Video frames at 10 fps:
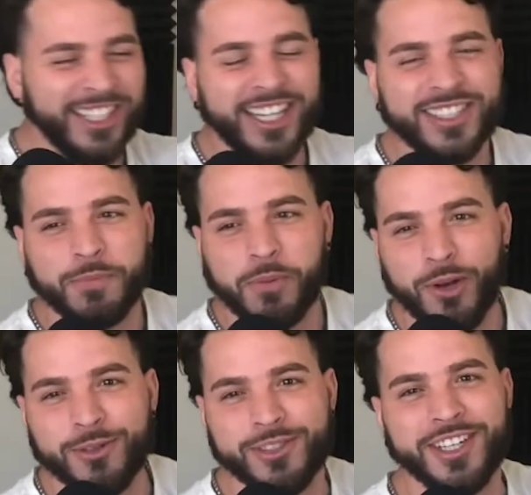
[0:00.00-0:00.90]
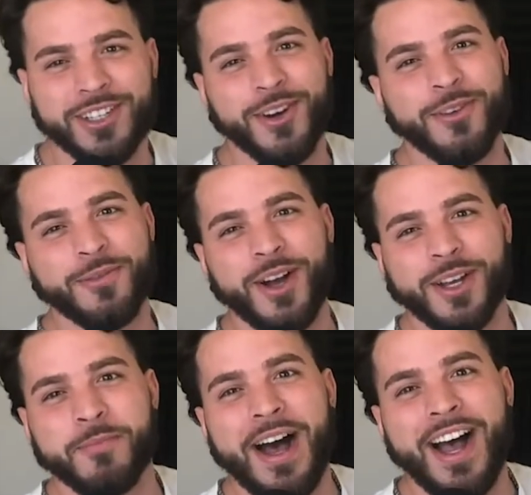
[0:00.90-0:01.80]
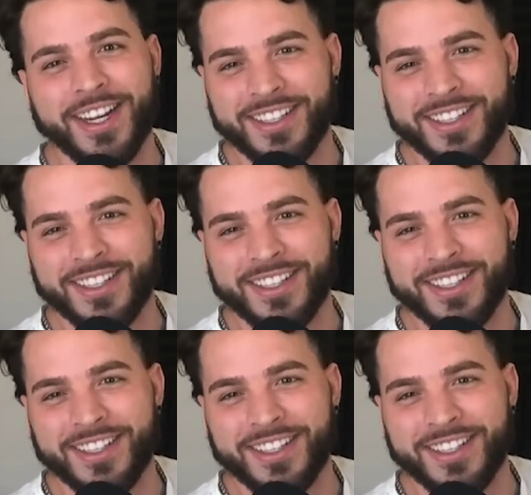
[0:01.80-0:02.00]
just an explosion in your own fucking mind.